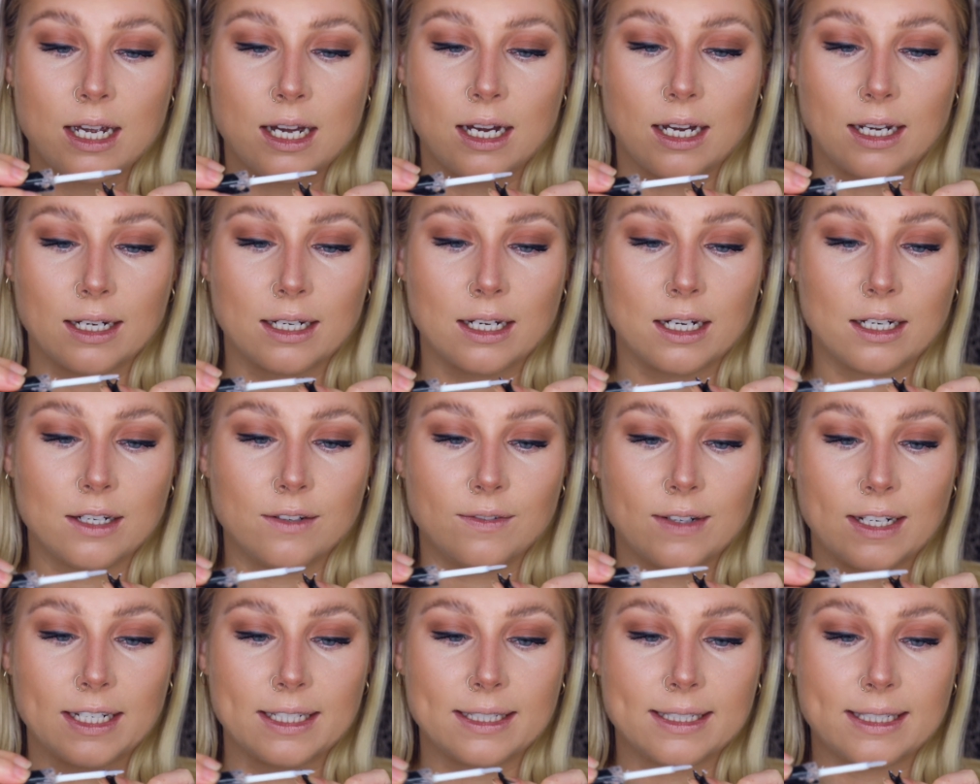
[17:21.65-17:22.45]
I kind
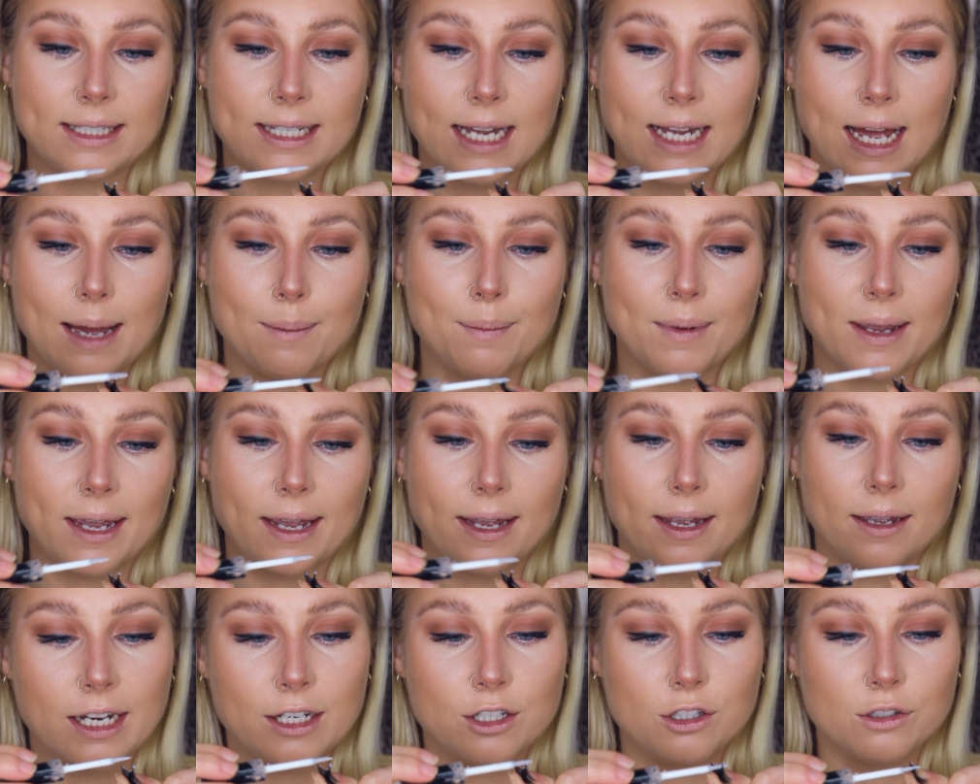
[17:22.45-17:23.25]
of like dab
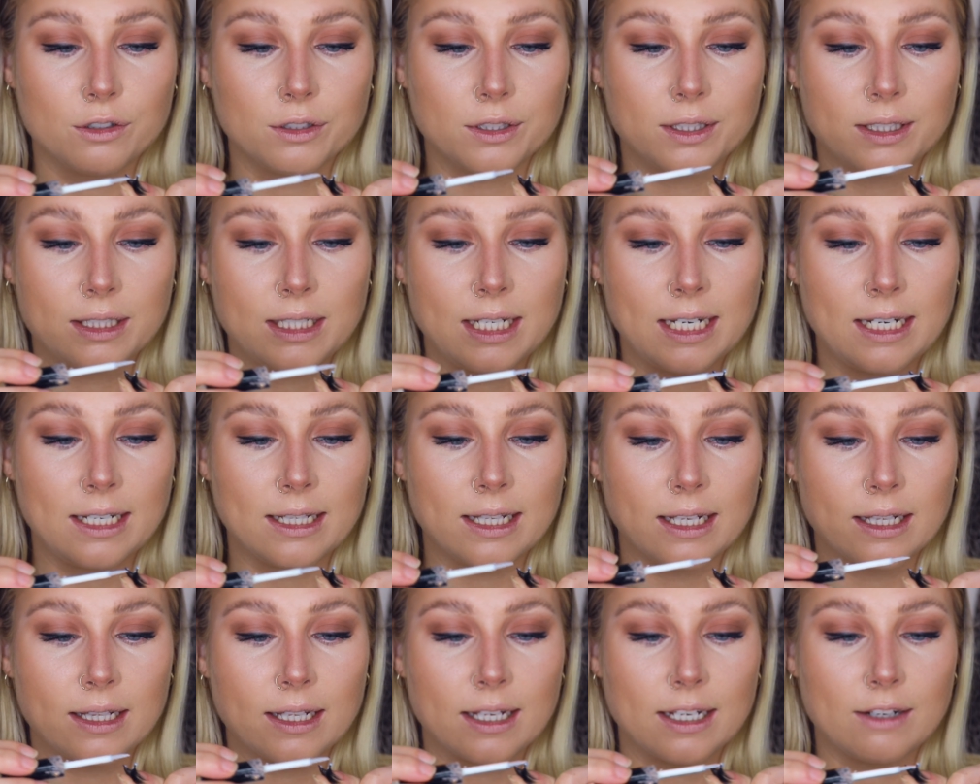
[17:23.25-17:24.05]
it, and you'll see
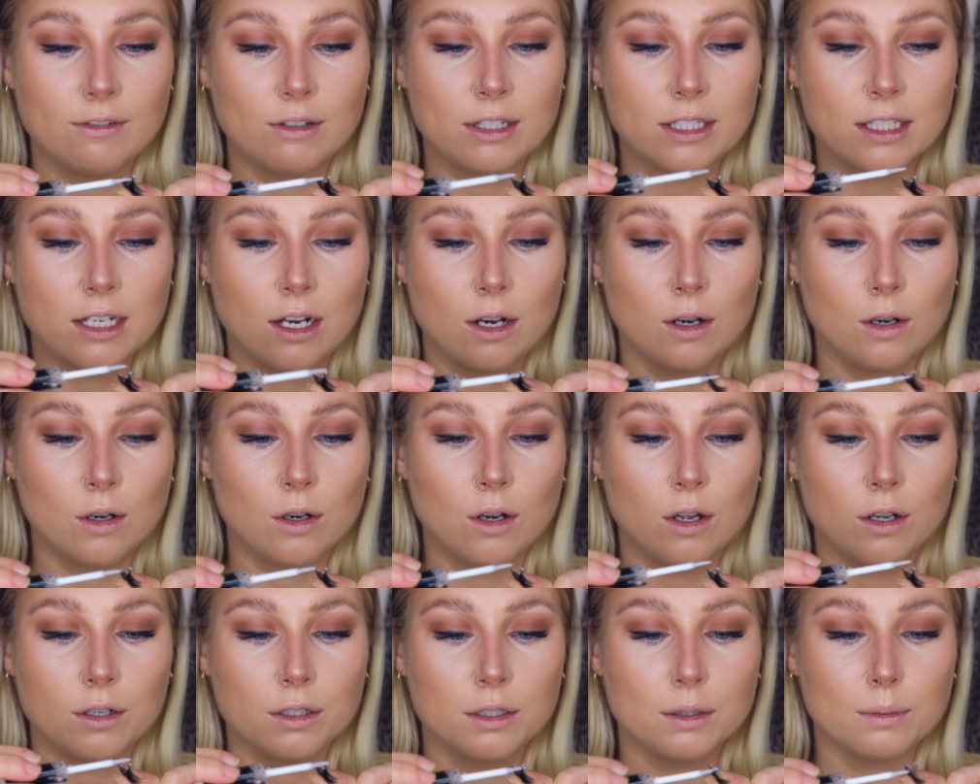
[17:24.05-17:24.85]
that there is a
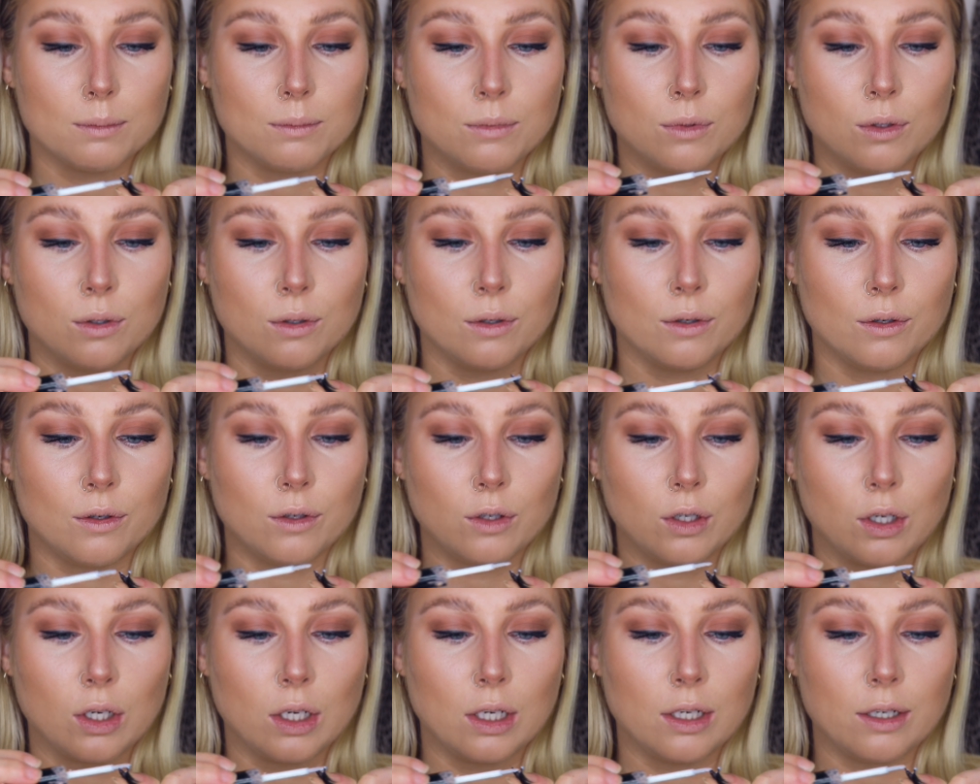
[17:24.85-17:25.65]
lot more
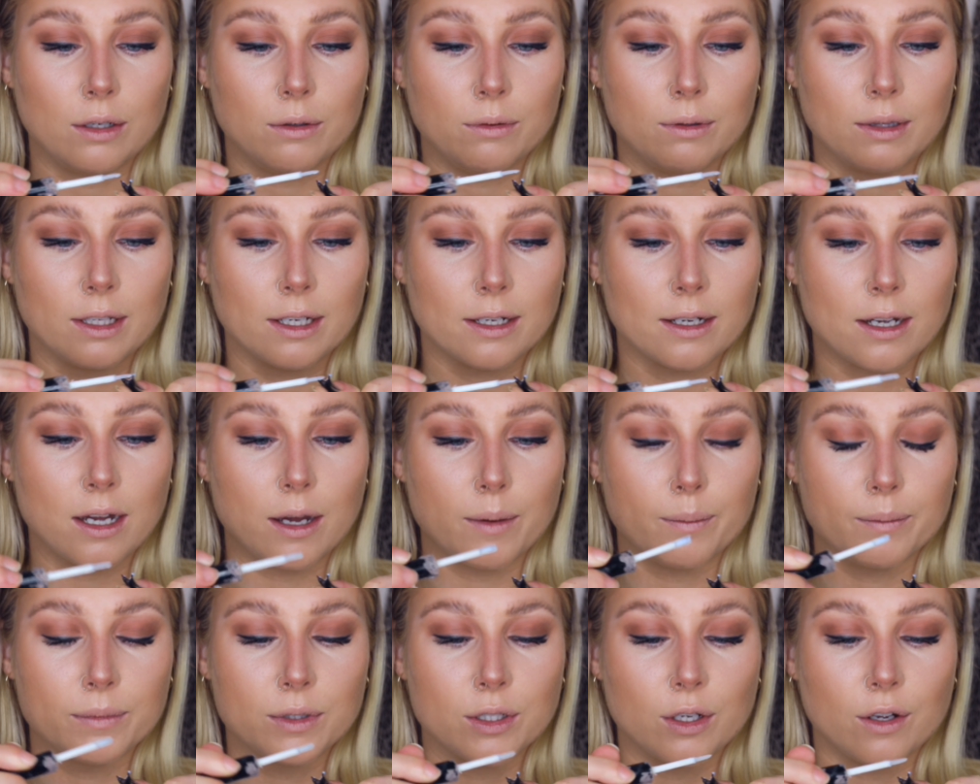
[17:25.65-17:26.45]
glue that
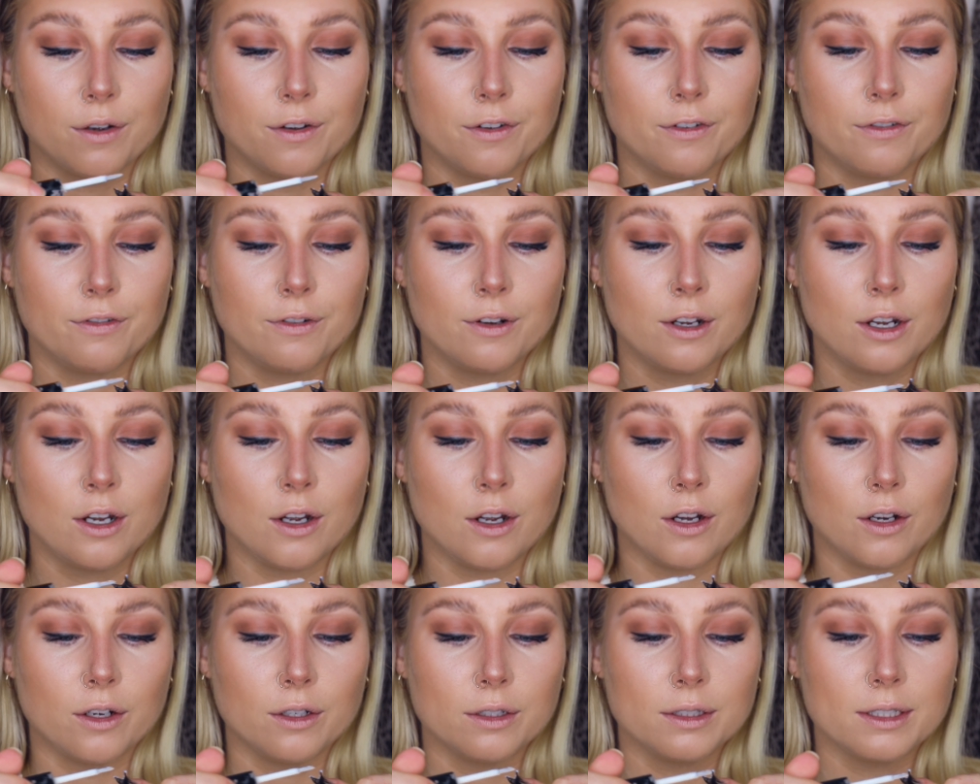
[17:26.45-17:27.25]
comes off
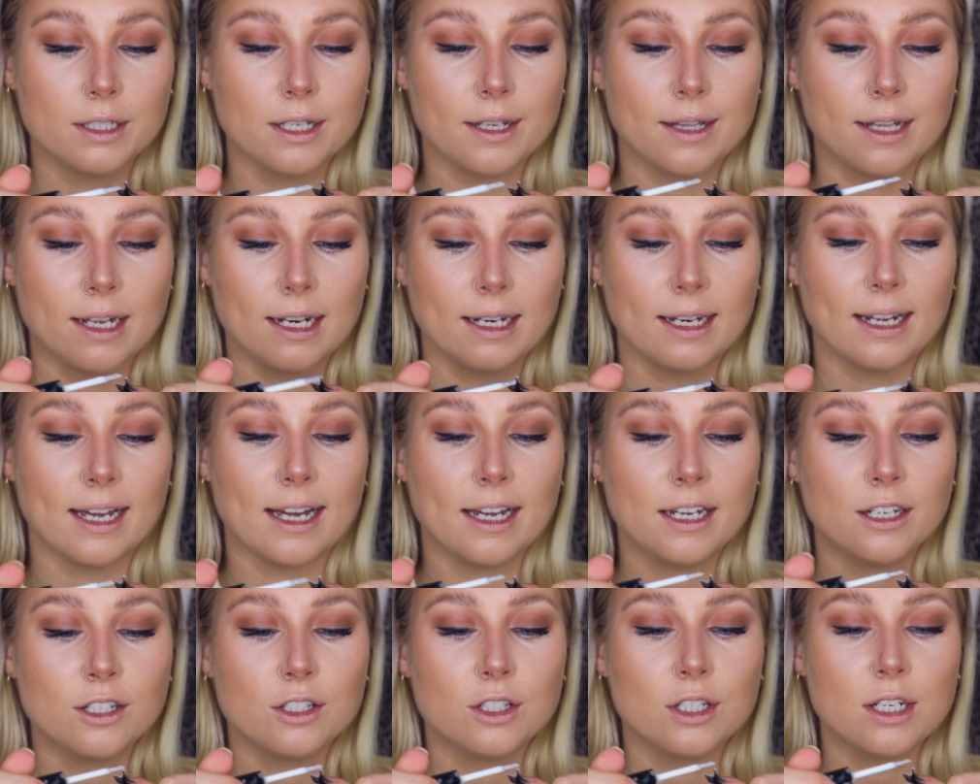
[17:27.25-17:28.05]
onto the
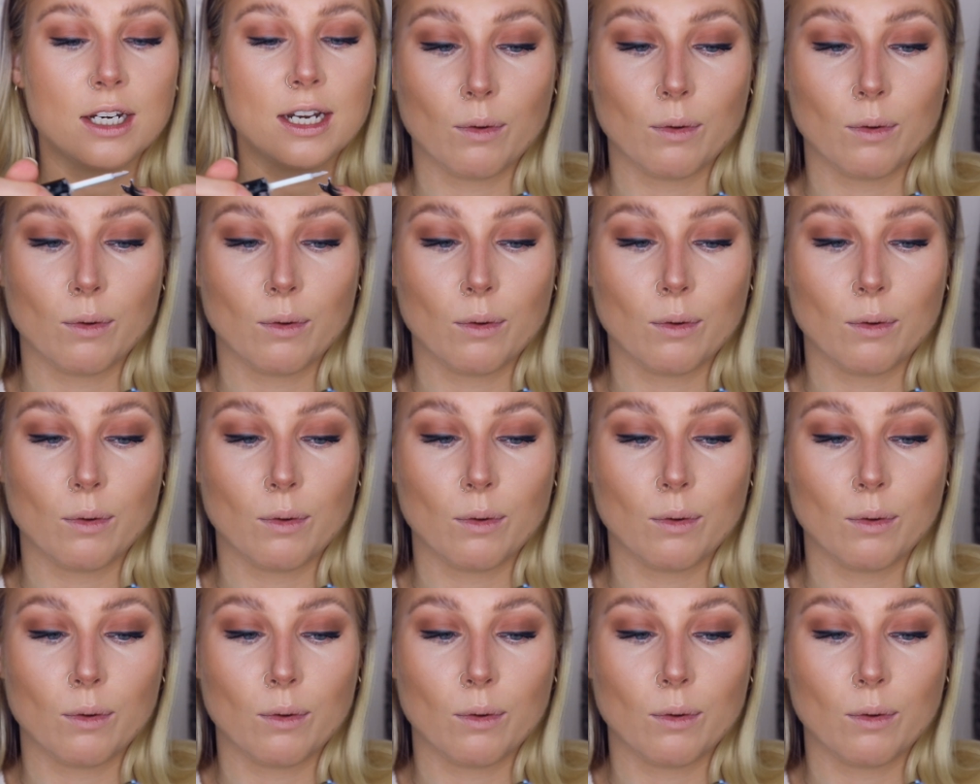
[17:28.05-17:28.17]
lash.